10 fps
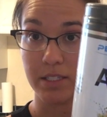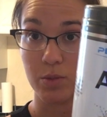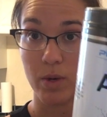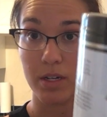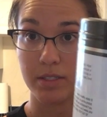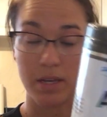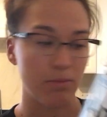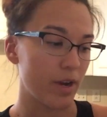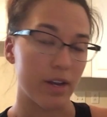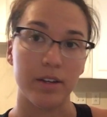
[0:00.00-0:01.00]
as well, same
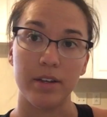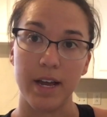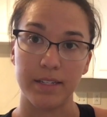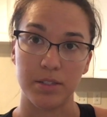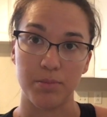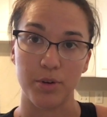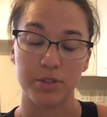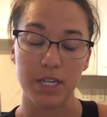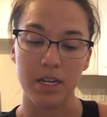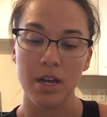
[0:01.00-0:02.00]
brand as the
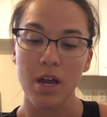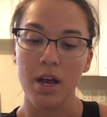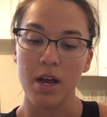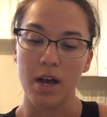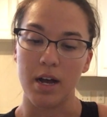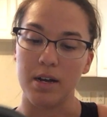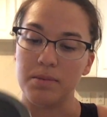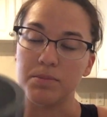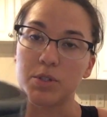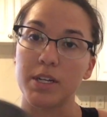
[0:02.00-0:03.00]
protein.
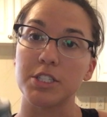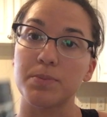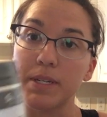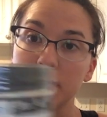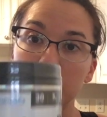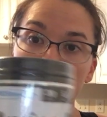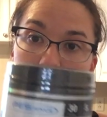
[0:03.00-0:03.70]
So I just picked up some